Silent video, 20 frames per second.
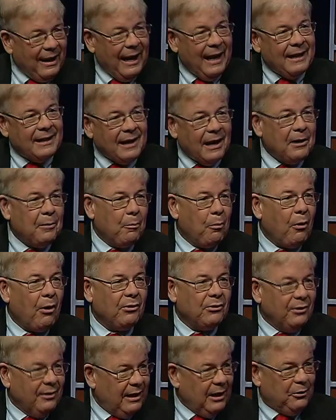
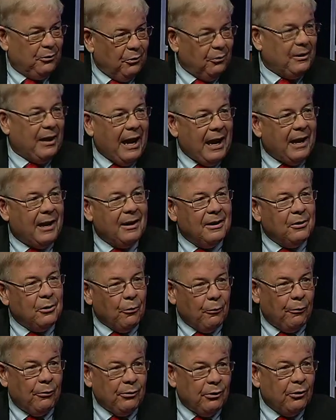antidepressant that you're taking, your
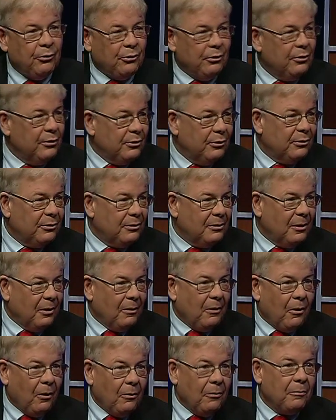physicians
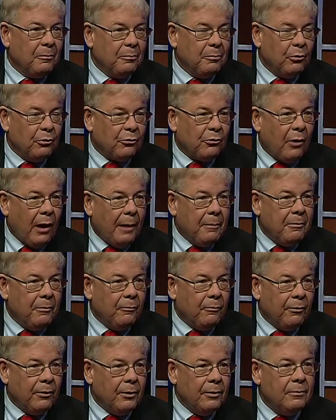are prescribing
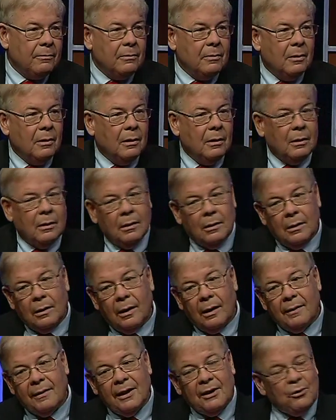for you,
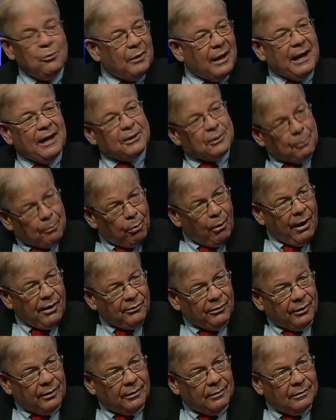and then you take a
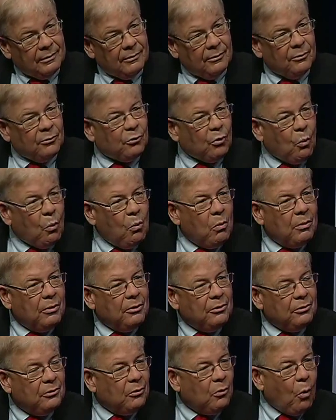depressant. So
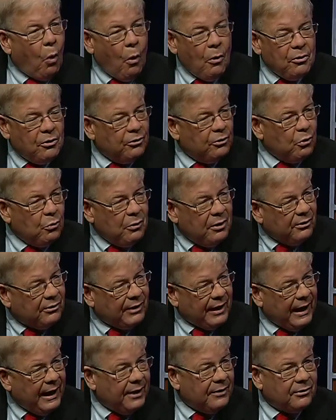all you're doing is
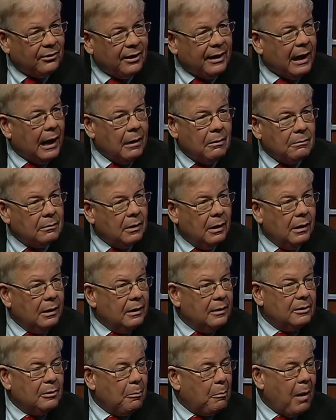canceling out
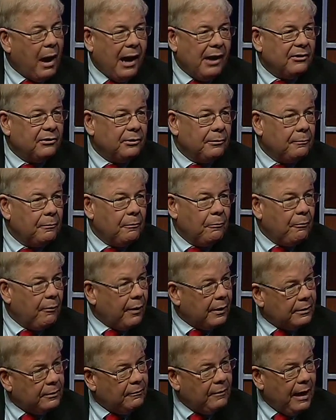the positive
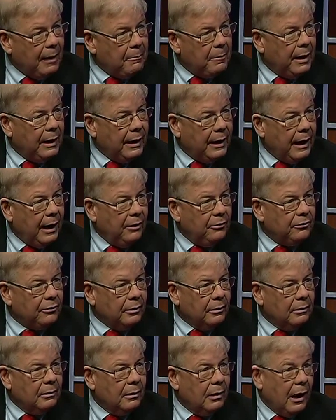effect of that medication,
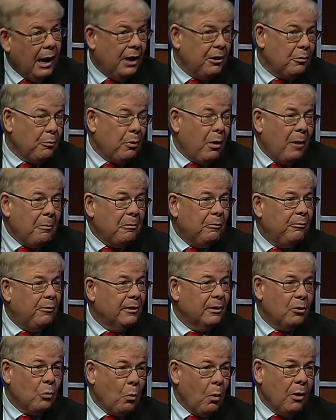and you're probably
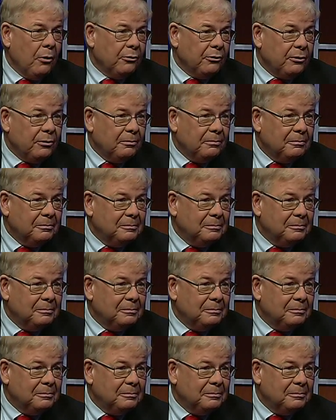feeling worse.